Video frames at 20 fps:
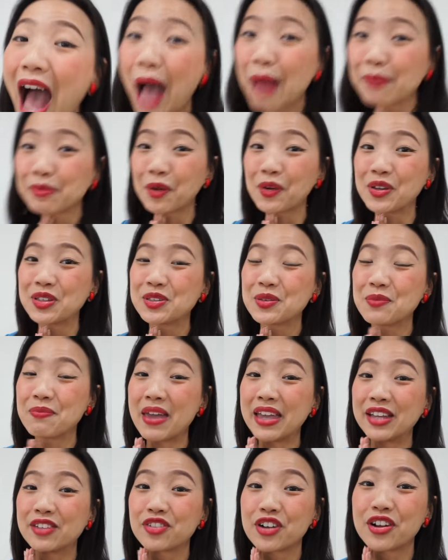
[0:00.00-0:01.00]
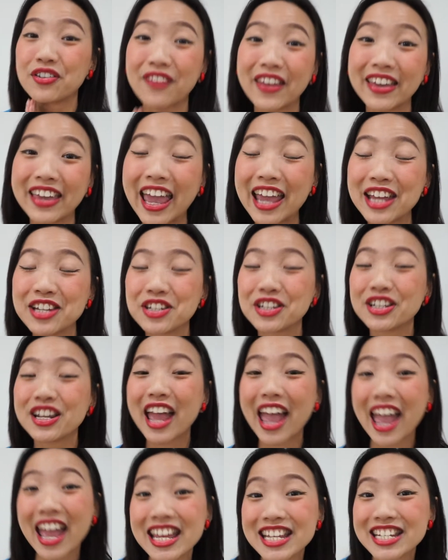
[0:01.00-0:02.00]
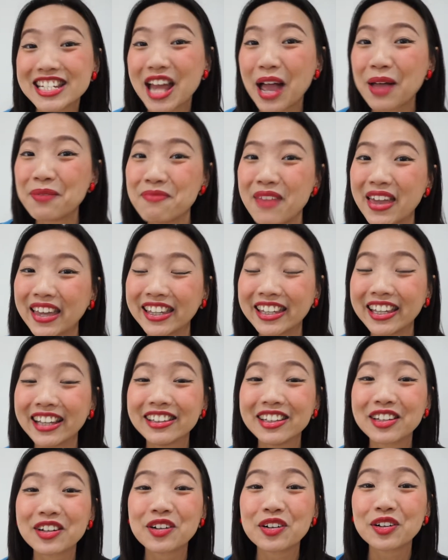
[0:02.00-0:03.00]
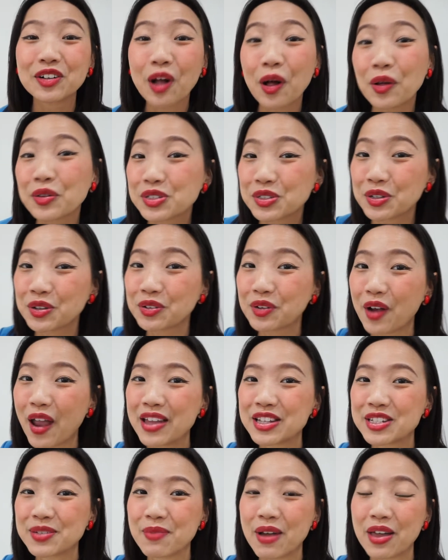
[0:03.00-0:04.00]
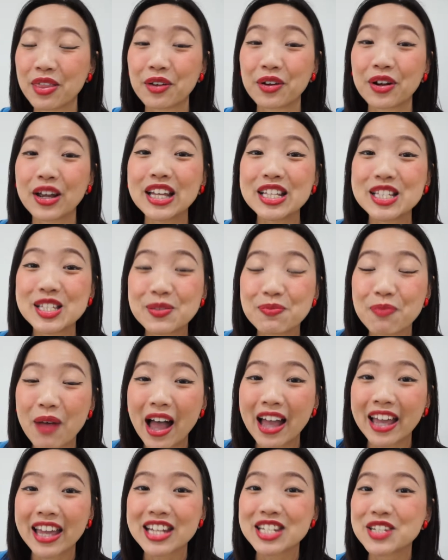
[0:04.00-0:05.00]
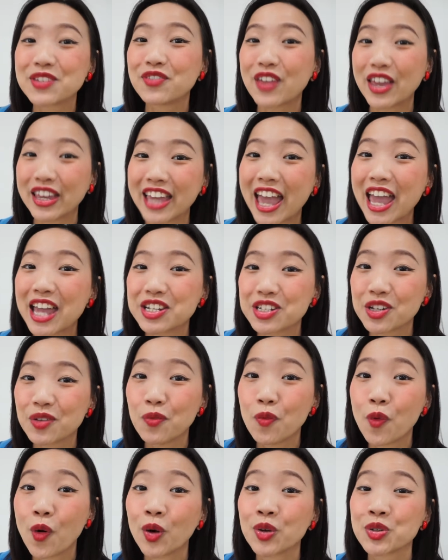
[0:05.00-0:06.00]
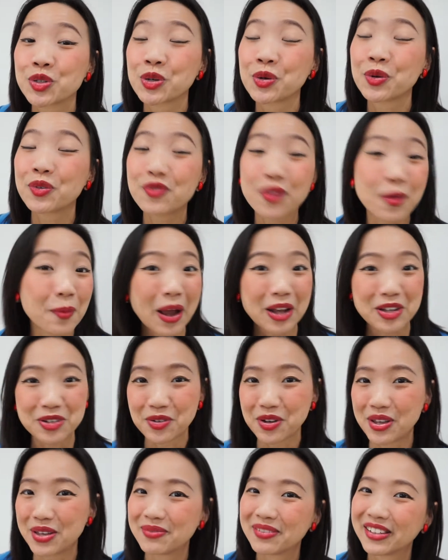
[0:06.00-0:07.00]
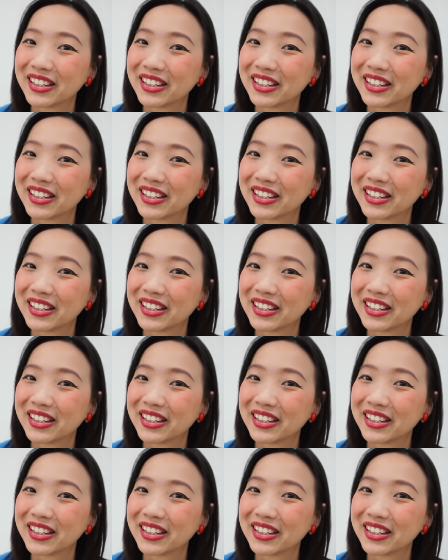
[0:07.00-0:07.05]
I'm going to Maine for a vacation and I'm making a little coastal grandmother inspired vacation wardrobe for my trip.